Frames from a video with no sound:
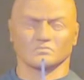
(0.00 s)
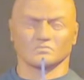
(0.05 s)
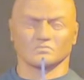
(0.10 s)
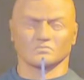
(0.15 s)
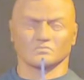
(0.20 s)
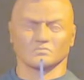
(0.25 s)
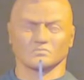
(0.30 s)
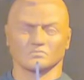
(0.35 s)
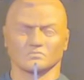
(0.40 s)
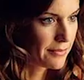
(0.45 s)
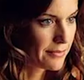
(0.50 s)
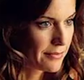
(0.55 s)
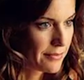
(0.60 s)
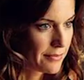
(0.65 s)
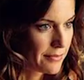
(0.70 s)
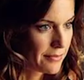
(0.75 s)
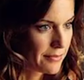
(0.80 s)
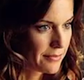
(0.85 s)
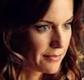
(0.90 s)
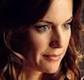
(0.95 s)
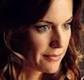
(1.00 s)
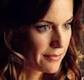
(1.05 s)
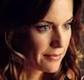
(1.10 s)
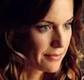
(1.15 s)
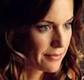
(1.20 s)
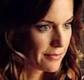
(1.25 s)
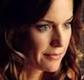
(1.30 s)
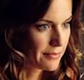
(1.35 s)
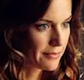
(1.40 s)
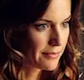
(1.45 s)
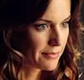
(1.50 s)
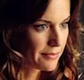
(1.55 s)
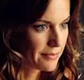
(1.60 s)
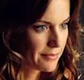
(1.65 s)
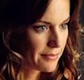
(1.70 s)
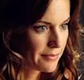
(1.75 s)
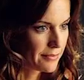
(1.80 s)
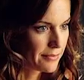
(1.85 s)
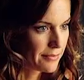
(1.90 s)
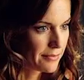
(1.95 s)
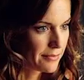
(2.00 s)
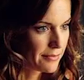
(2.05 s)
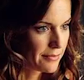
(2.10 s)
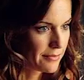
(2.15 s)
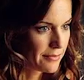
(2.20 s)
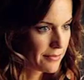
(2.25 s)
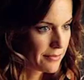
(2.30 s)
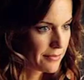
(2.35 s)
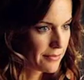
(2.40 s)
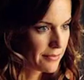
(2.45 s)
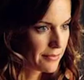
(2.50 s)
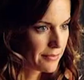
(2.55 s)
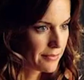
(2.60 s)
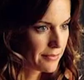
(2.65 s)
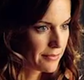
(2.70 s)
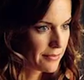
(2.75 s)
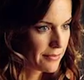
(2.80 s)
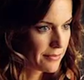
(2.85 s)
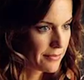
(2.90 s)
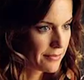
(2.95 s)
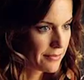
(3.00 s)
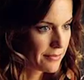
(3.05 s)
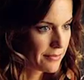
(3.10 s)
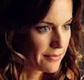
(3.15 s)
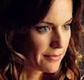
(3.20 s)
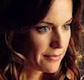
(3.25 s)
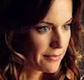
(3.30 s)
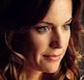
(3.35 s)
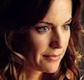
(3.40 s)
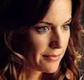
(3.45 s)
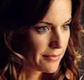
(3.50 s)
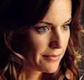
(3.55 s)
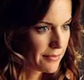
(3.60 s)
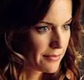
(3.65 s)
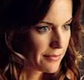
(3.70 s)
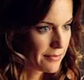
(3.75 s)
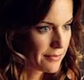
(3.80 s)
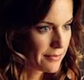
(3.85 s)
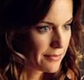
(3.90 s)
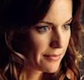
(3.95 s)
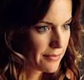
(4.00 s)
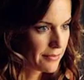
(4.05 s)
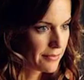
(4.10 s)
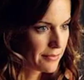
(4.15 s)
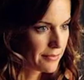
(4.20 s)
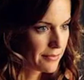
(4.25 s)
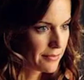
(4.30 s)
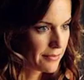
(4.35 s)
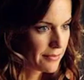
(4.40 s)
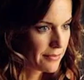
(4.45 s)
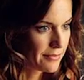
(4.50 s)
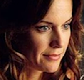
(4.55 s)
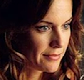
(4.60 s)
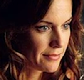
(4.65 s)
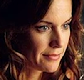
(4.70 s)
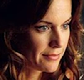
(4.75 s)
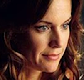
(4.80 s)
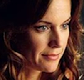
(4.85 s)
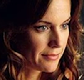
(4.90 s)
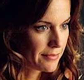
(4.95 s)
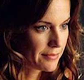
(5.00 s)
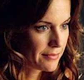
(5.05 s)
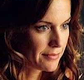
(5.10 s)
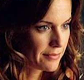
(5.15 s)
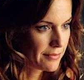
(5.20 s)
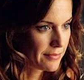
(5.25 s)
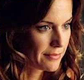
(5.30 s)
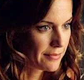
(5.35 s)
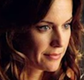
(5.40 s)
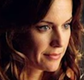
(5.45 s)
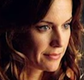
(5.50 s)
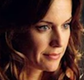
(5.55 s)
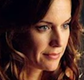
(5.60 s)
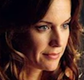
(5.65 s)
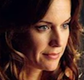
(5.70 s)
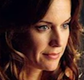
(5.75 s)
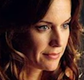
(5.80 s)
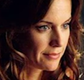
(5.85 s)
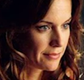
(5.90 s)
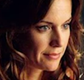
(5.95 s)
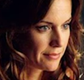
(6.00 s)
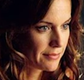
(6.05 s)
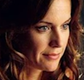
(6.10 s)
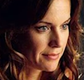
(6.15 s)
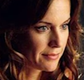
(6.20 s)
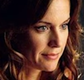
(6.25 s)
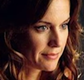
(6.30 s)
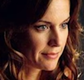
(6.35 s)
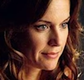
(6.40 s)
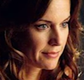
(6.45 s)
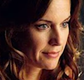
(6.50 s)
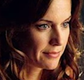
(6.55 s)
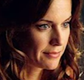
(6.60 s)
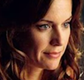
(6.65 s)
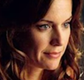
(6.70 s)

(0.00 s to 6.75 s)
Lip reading: This person isn't speaking.